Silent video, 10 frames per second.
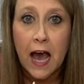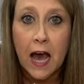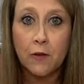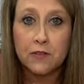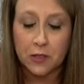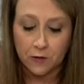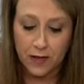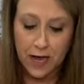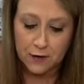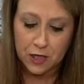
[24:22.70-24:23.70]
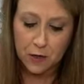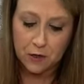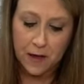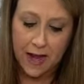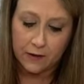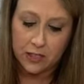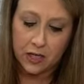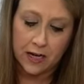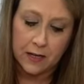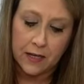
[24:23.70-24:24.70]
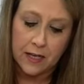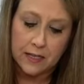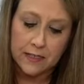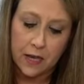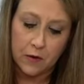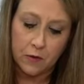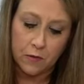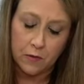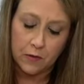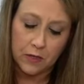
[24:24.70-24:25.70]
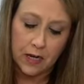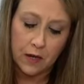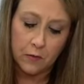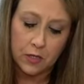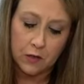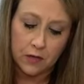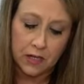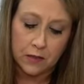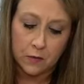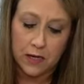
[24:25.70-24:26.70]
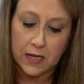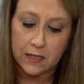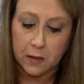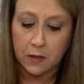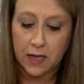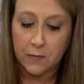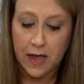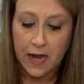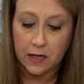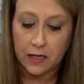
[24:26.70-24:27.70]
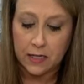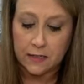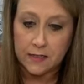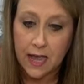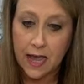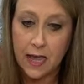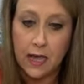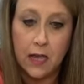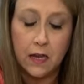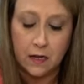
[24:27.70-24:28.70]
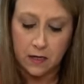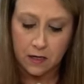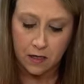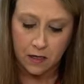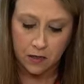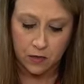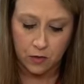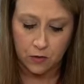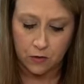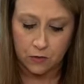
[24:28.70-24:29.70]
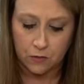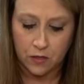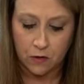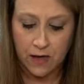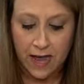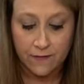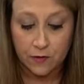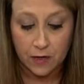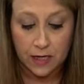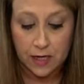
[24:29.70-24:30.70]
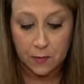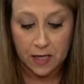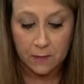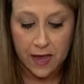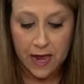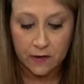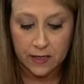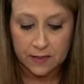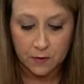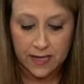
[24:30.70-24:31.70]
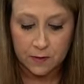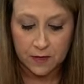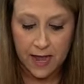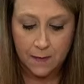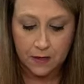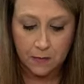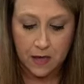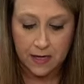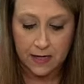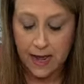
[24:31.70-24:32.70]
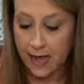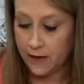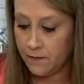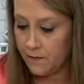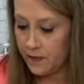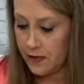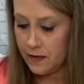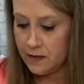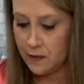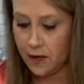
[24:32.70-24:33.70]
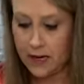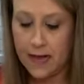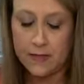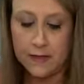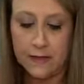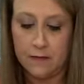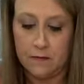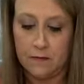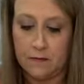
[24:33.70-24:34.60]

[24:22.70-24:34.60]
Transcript: Oh, Sylvia, I'll show you the battery trick. So, you know when you need three AA batteries and you don't have three AA batteries? Well, that's what happened to me today. So I got this,